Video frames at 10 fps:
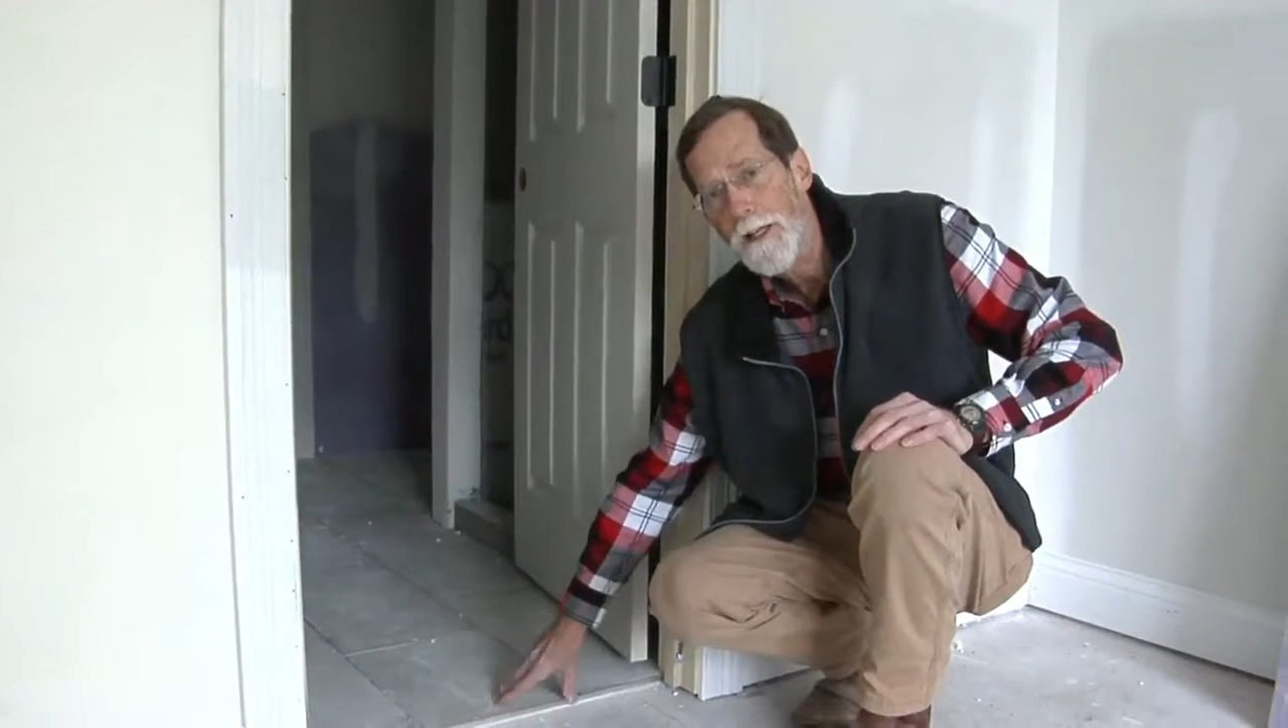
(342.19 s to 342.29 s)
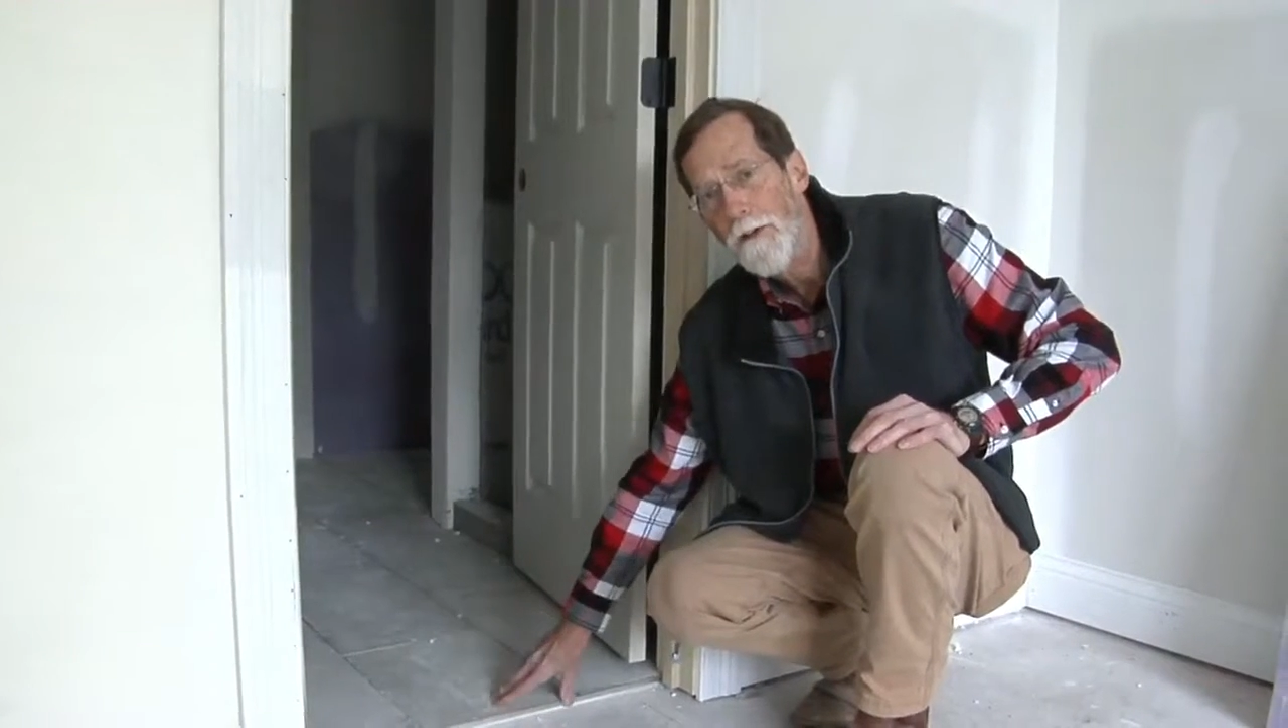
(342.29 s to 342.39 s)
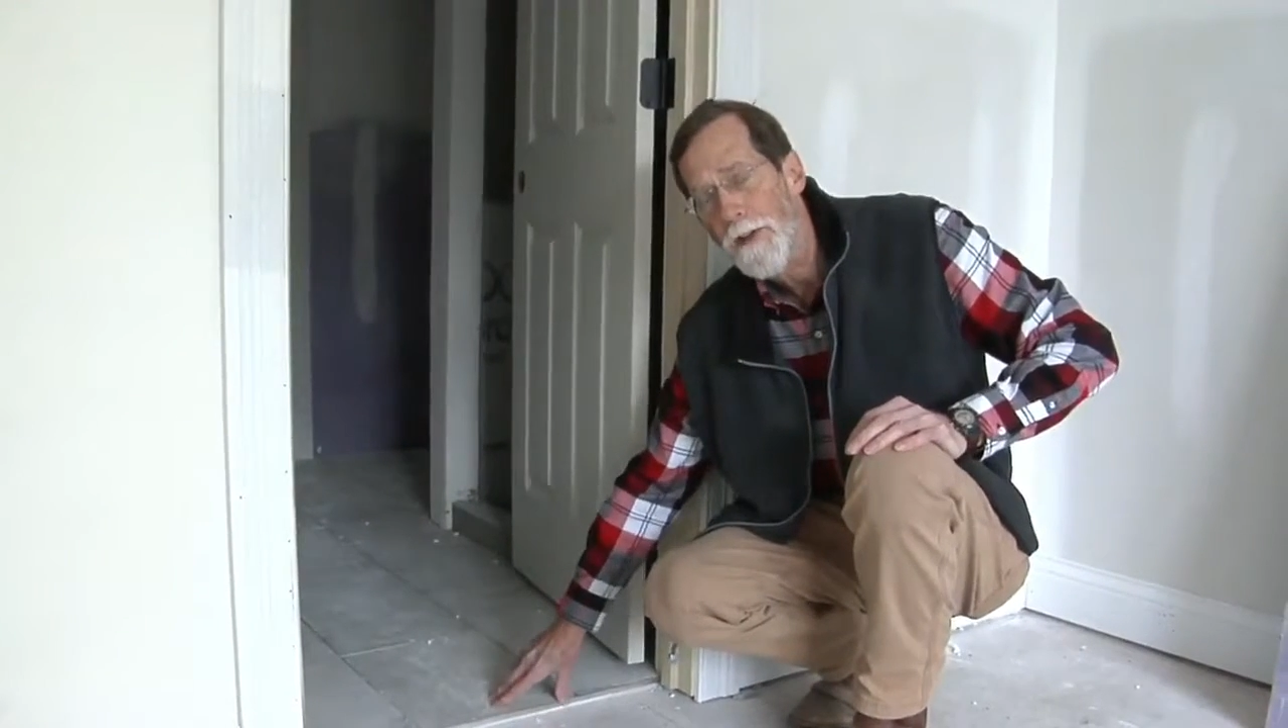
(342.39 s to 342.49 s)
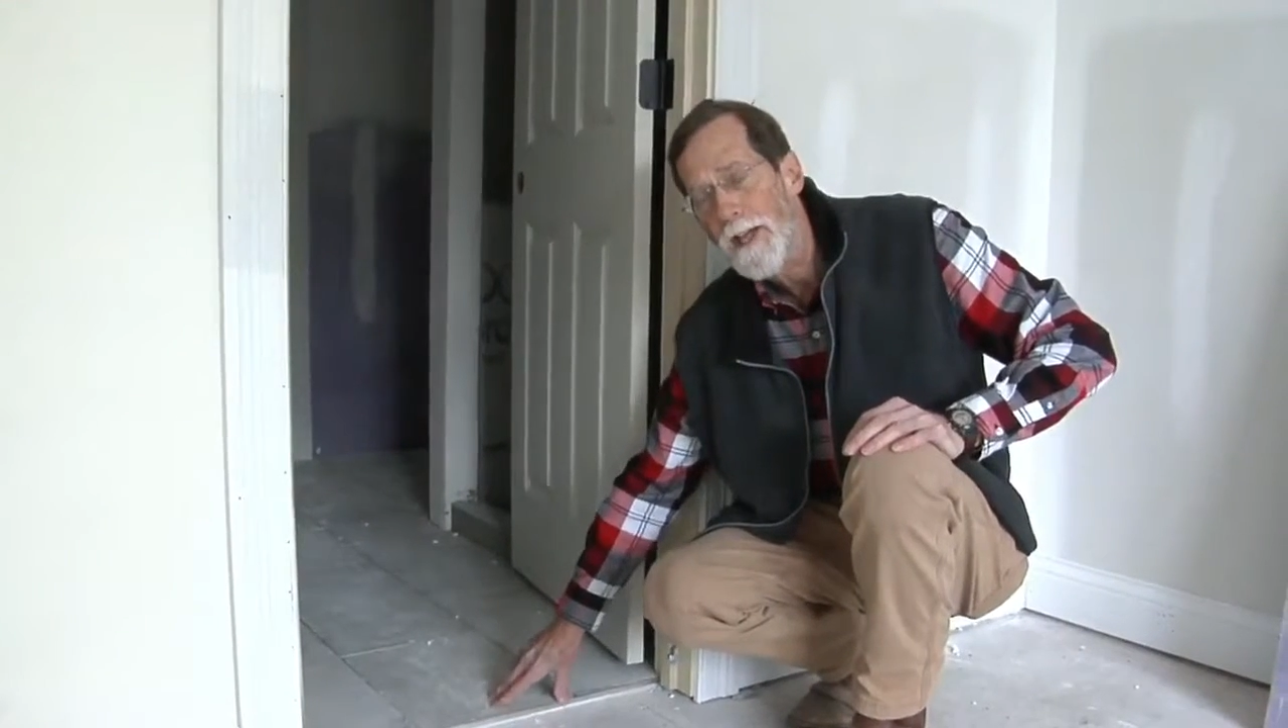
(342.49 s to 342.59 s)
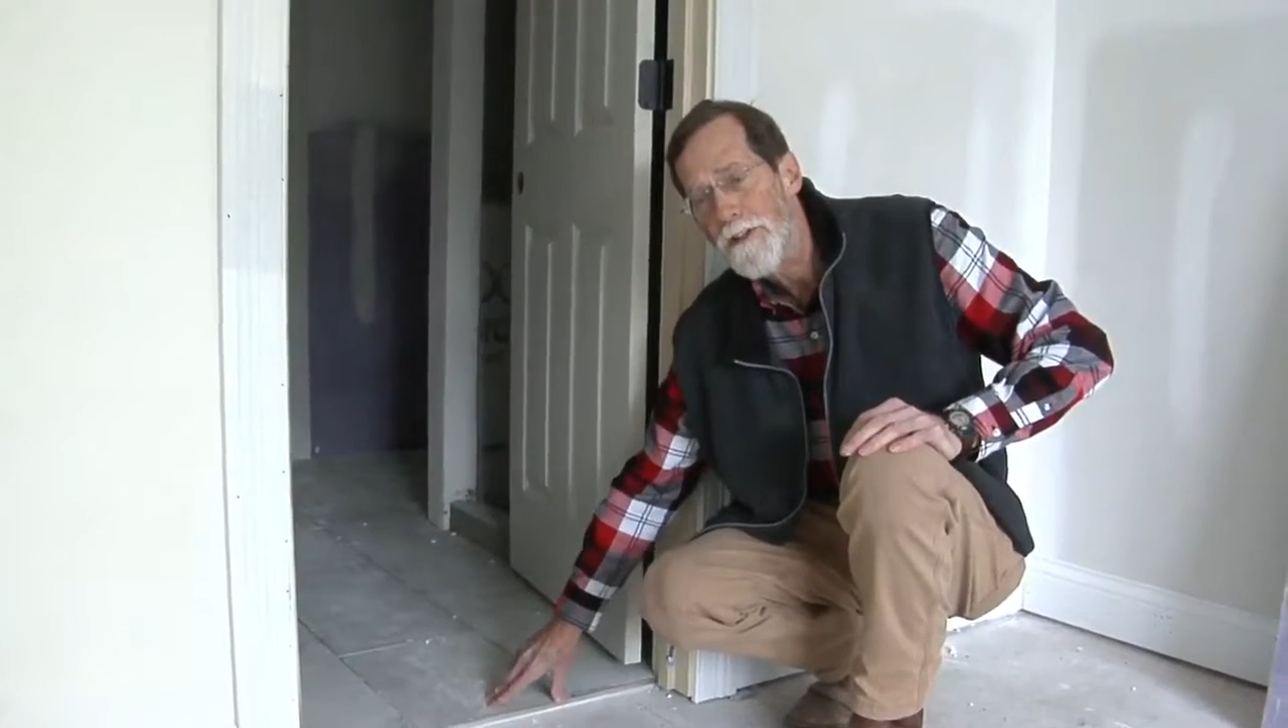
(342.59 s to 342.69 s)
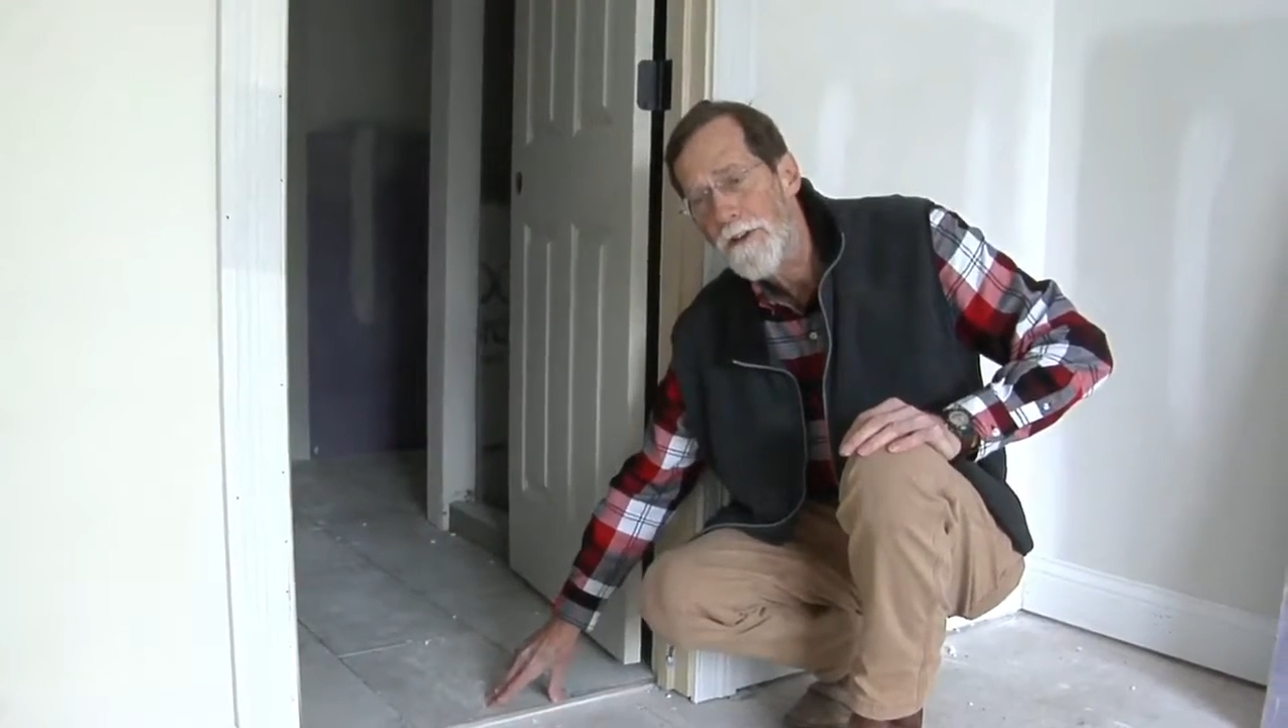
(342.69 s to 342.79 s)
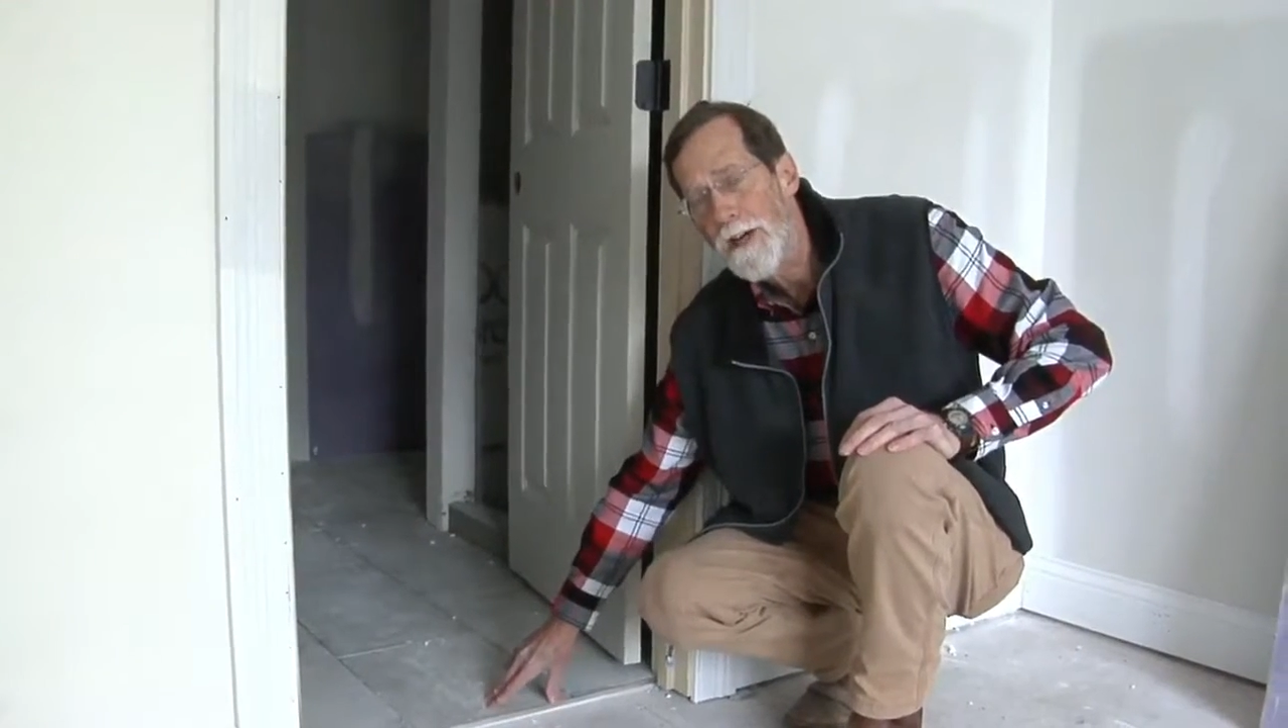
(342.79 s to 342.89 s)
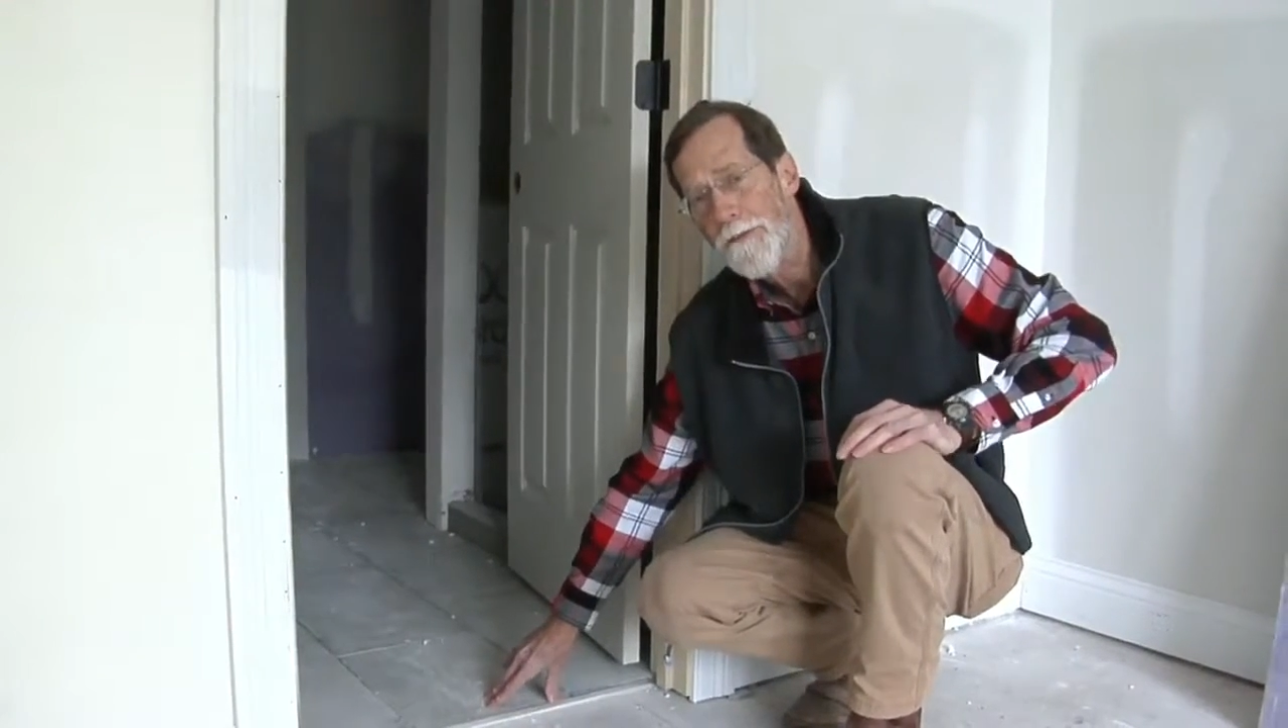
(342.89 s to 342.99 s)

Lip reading: go the extra